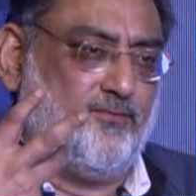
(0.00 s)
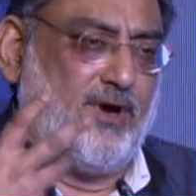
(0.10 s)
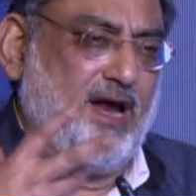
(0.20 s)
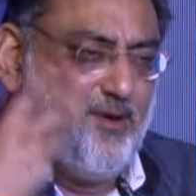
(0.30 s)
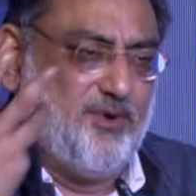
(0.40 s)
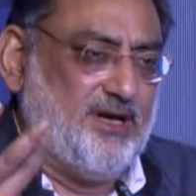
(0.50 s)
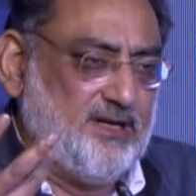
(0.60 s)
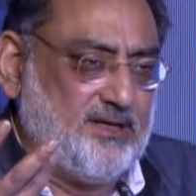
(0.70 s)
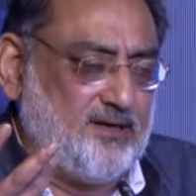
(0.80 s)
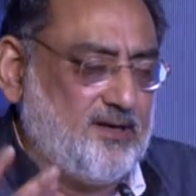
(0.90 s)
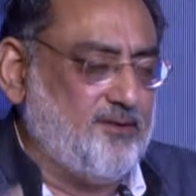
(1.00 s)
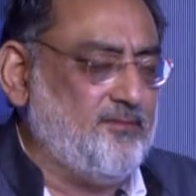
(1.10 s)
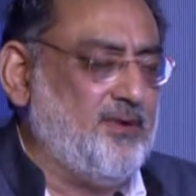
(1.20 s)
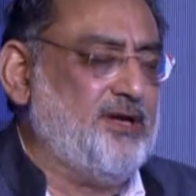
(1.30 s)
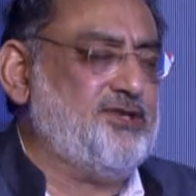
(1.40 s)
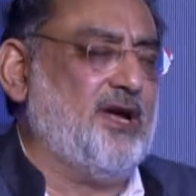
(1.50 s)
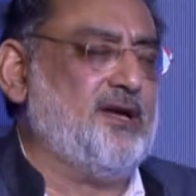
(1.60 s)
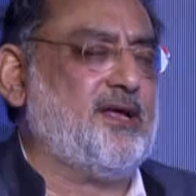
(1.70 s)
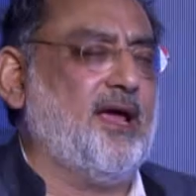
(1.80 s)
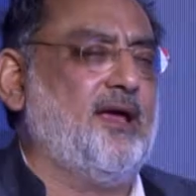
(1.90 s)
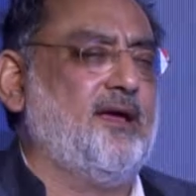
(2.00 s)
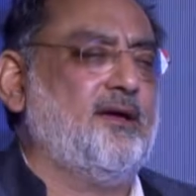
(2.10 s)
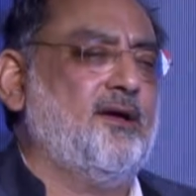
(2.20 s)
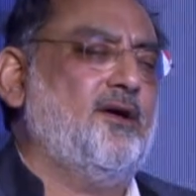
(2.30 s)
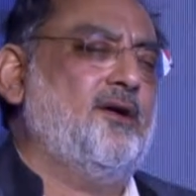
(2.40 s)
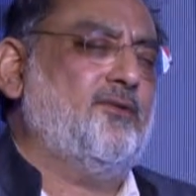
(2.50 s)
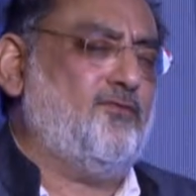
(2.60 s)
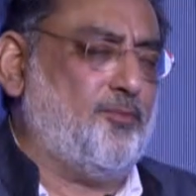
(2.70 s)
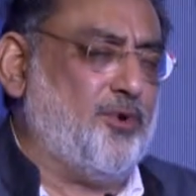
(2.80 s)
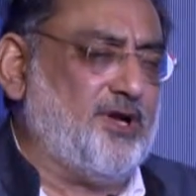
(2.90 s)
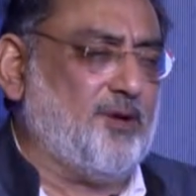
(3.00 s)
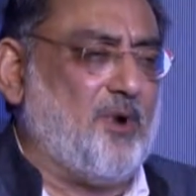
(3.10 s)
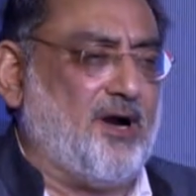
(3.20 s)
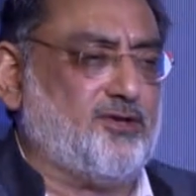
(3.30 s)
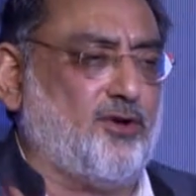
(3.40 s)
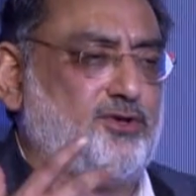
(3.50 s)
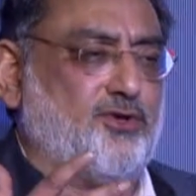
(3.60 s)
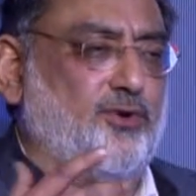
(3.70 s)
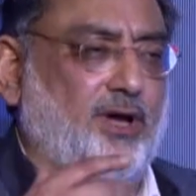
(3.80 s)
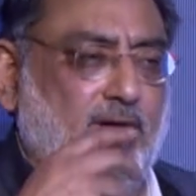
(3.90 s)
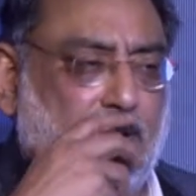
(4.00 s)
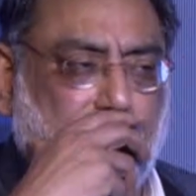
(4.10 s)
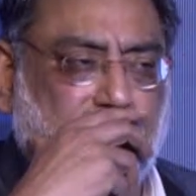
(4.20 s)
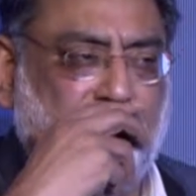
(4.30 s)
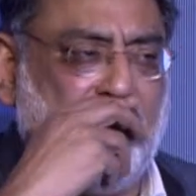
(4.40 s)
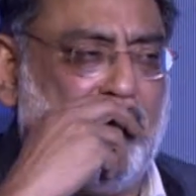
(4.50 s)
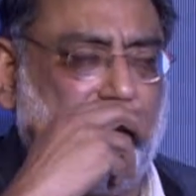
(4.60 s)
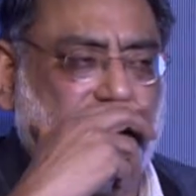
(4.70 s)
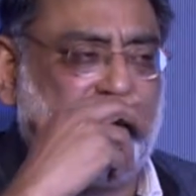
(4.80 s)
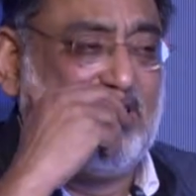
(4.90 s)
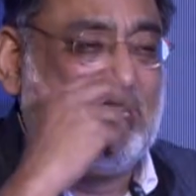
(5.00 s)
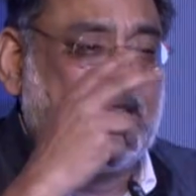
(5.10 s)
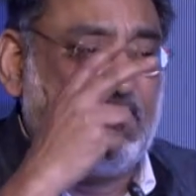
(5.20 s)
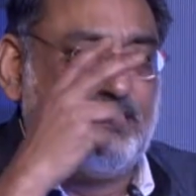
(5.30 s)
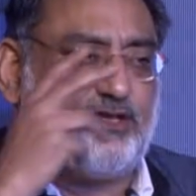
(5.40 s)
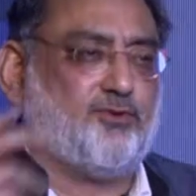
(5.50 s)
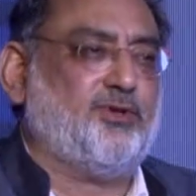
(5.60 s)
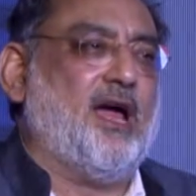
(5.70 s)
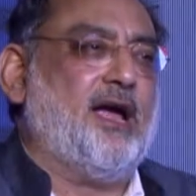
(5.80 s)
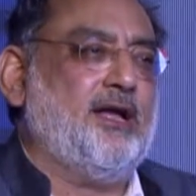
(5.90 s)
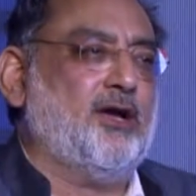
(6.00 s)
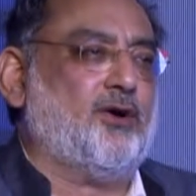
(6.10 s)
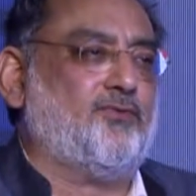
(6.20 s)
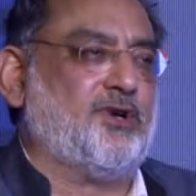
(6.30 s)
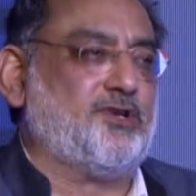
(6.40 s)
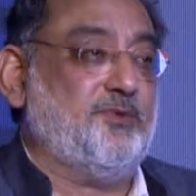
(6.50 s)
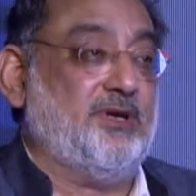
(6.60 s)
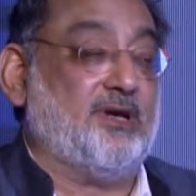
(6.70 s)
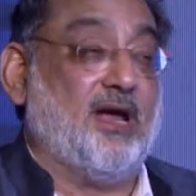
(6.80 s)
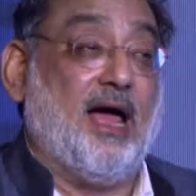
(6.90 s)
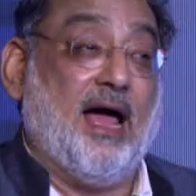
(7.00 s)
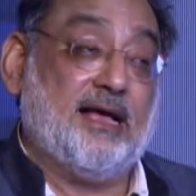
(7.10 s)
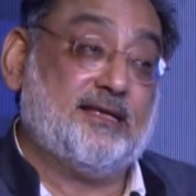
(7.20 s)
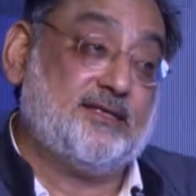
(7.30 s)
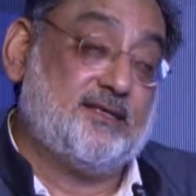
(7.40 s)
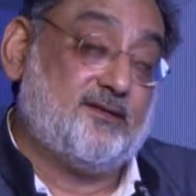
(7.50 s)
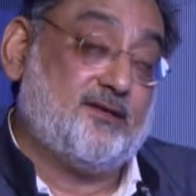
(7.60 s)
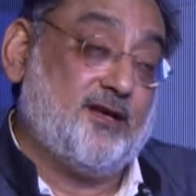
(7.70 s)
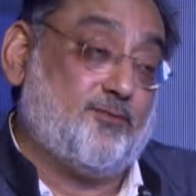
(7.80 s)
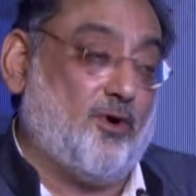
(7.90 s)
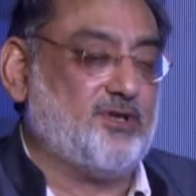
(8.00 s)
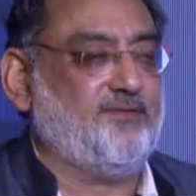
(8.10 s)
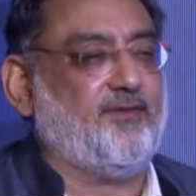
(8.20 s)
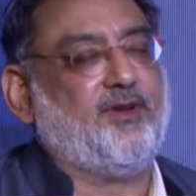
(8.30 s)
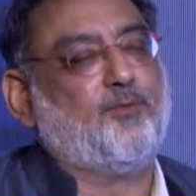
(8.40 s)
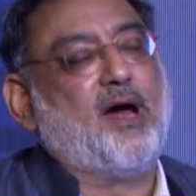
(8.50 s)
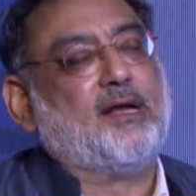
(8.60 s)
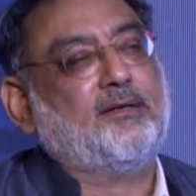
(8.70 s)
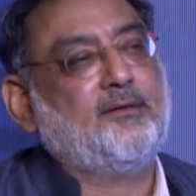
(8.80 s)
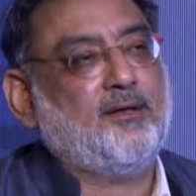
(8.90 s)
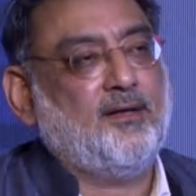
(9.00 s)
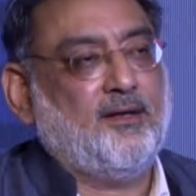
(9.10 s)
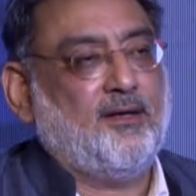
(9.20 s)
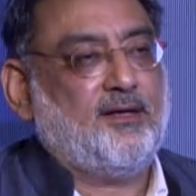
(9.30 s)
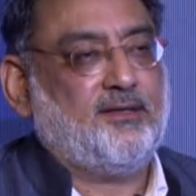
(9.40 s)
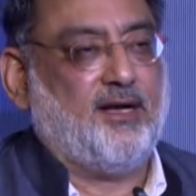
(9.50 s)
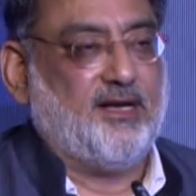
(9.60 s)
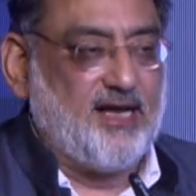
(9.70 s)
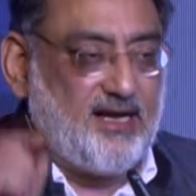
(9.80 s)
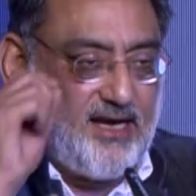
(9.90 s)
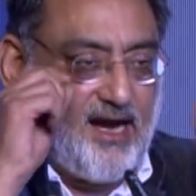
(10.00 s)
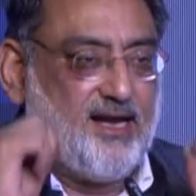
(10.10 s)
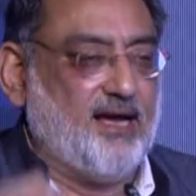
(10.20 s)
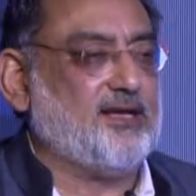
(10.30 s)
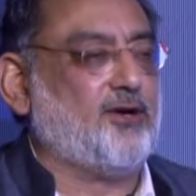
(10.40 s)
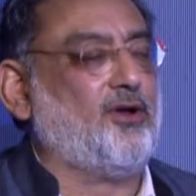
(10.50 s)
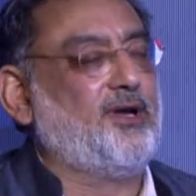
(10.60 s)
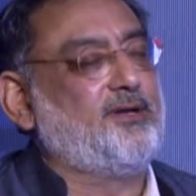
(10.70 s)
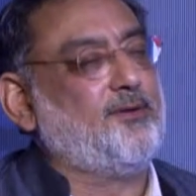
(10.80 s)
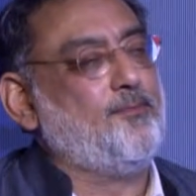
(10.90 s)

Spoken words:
anybody in J&K, for political parties also, the resistance to the idea of Kashmir as it was in 51, the dissenting idea, as I call it,